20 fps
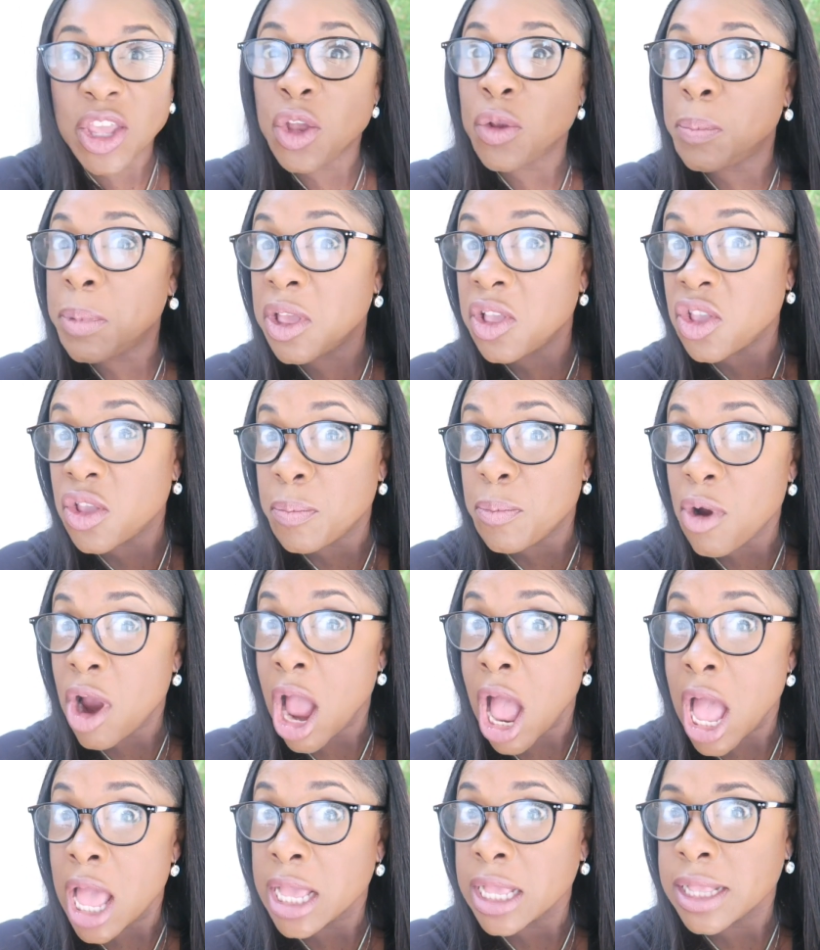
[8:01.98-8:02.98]
You'd be
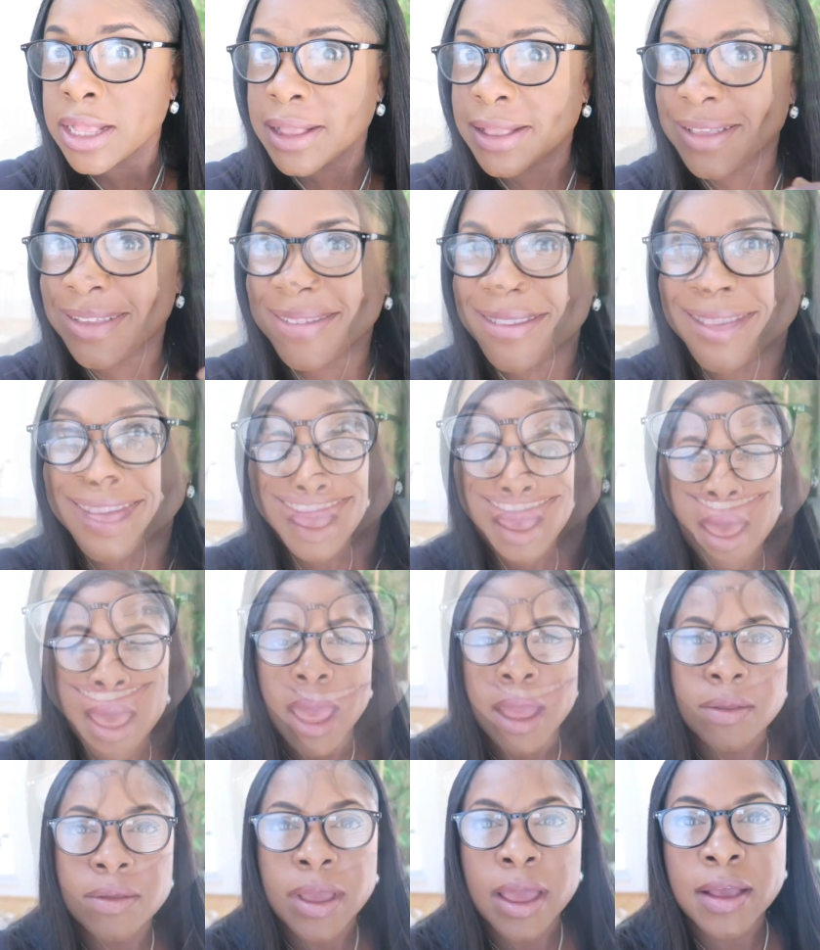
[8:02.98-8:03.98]
surprised.
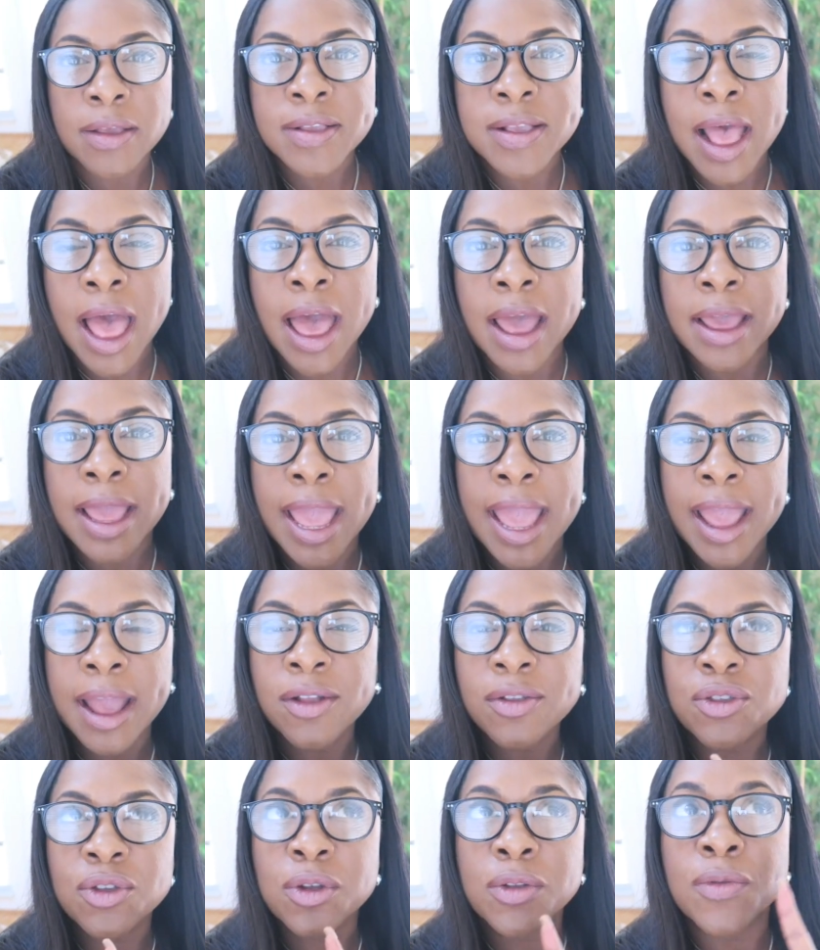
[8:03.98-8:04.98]
And yes, I
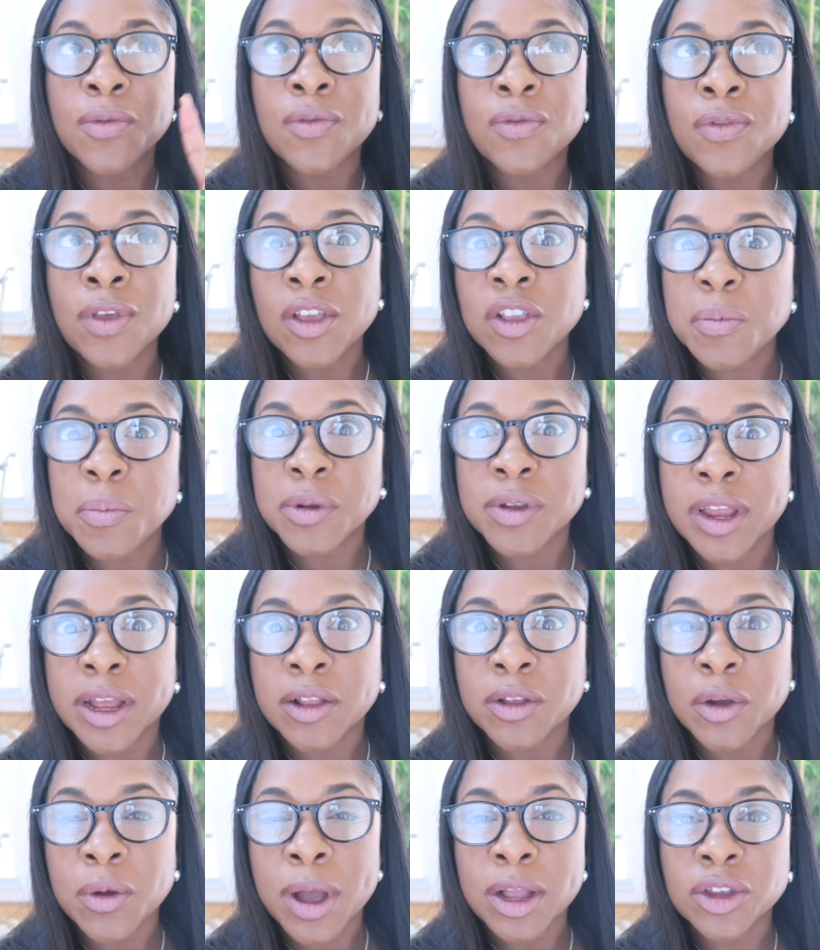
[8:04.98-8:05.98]
answered this
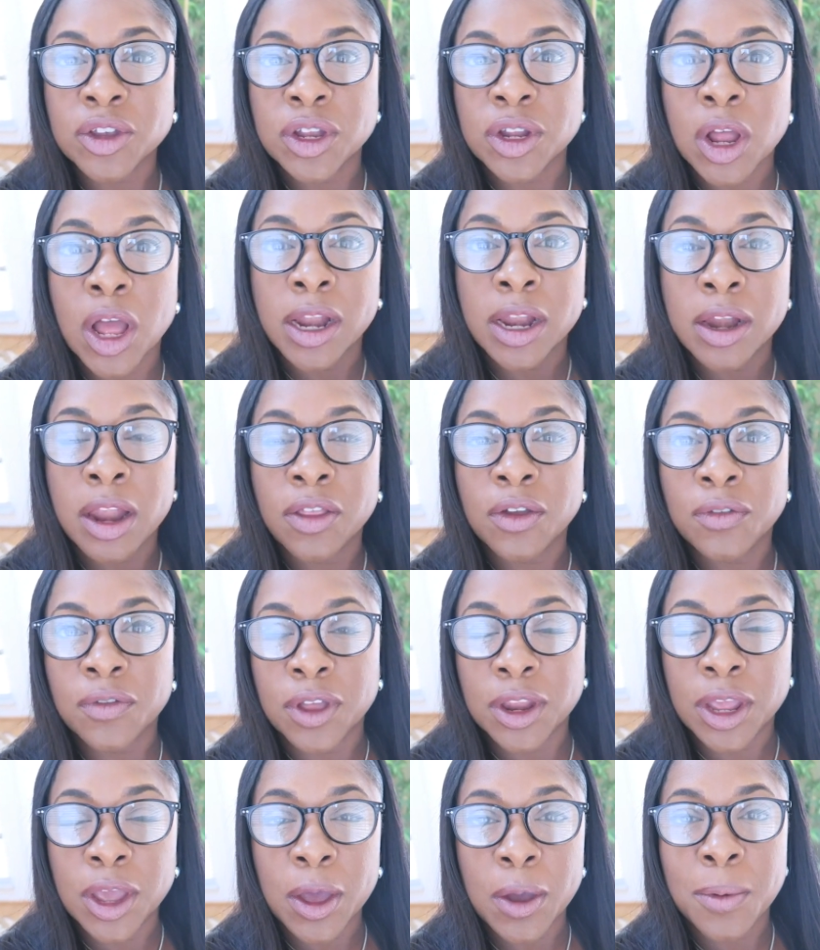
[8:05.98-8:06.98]
particular question on another
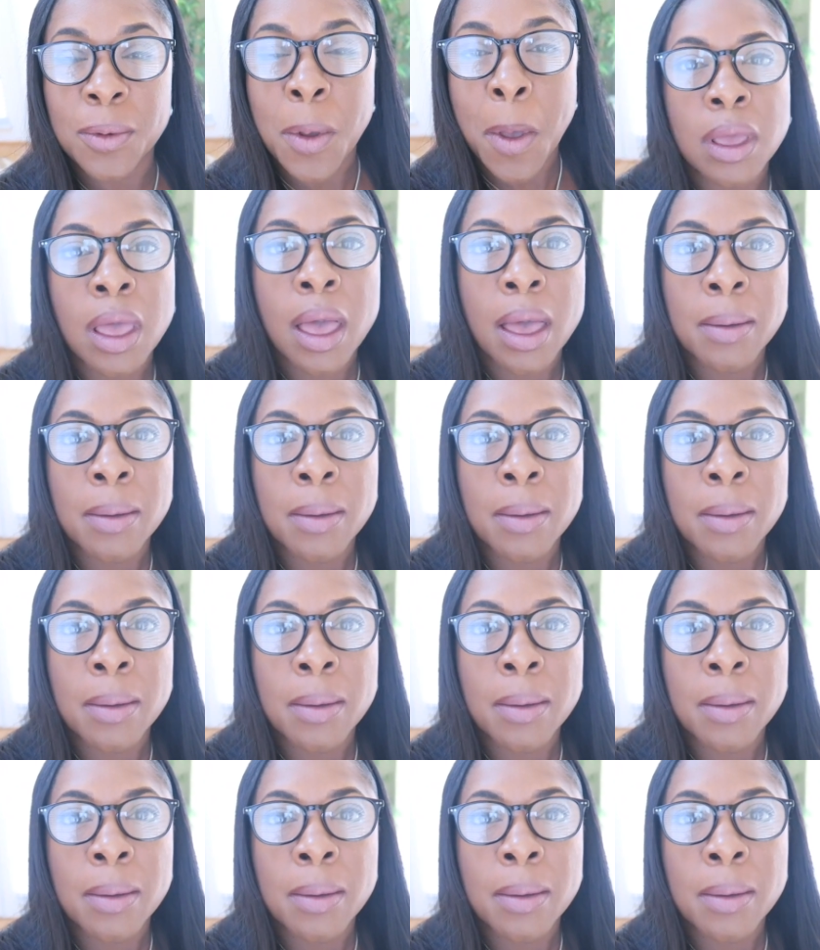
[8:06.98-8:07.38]
video,